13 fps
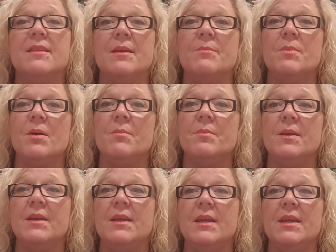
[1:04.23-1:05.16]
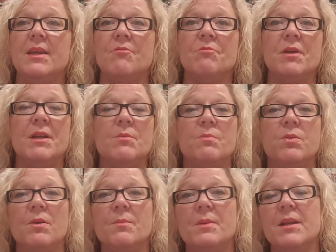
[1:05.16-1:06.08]
they might be a
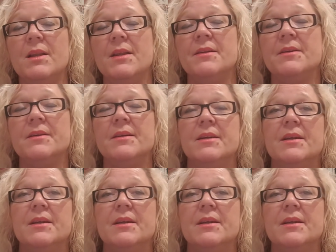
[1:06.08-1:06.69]
redeployment letter,